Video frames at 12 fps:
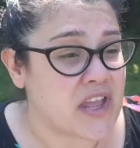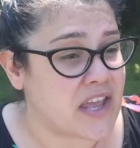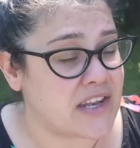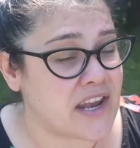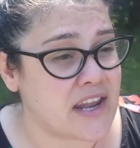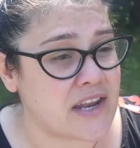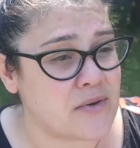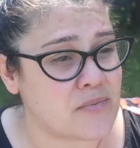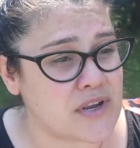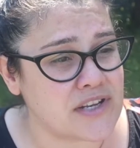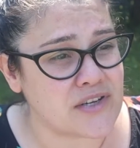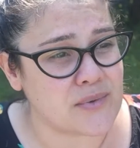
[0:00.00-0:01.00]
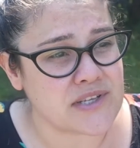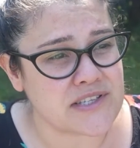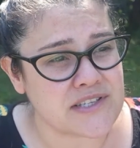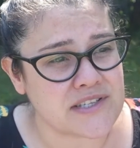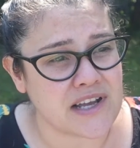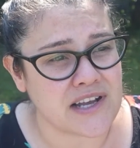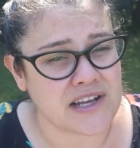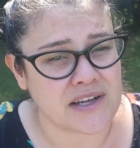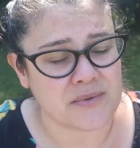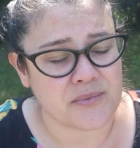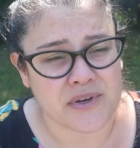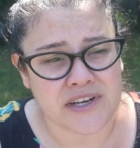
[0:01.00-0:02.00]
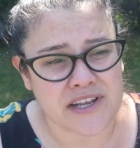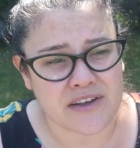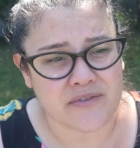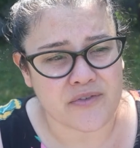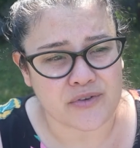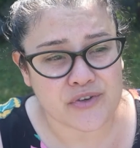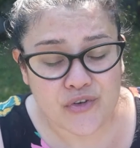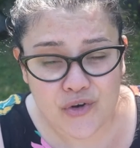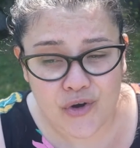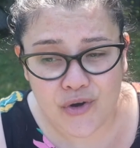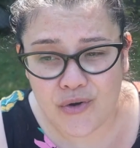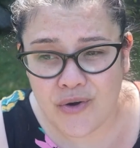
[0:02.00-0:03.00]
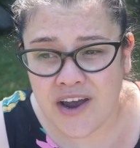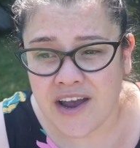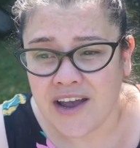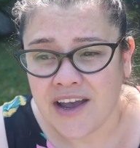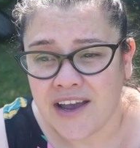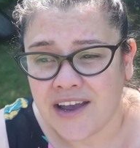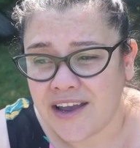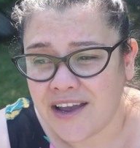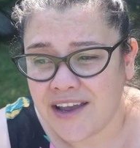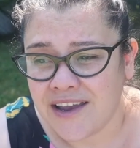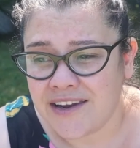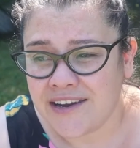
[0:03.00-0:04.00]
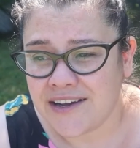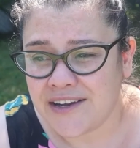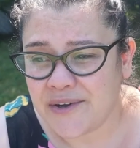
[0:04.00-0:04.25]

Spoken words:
And then Rachel is running out of control, and